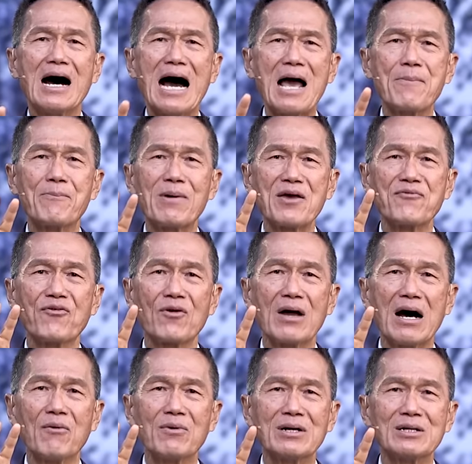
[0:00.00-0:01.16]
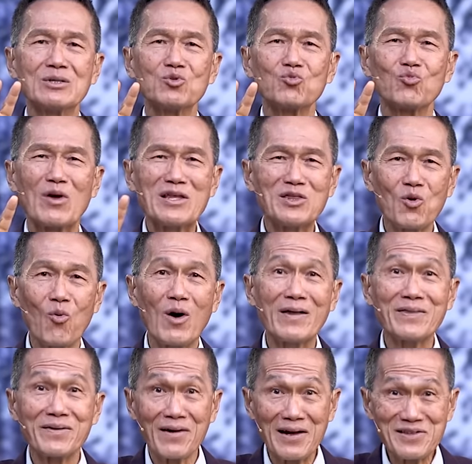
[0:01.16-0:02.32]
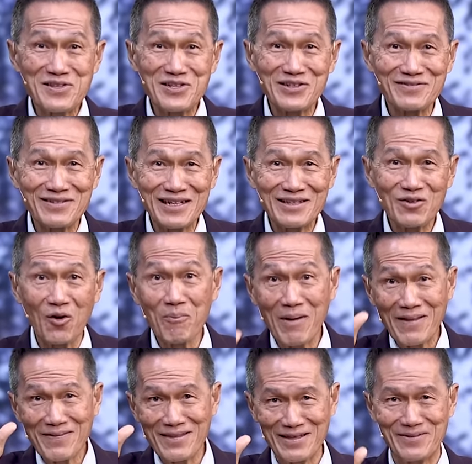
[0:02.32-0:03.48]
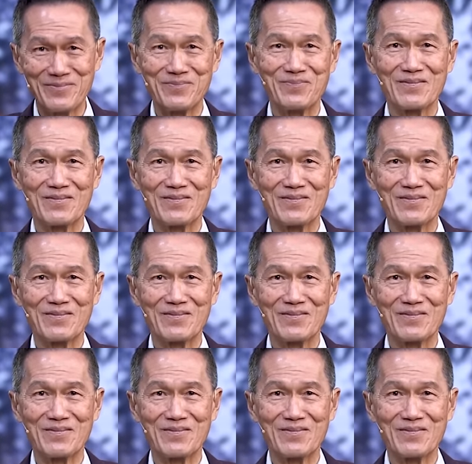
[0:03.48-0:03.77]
I pray for our twenty-one grandchildren on Monday.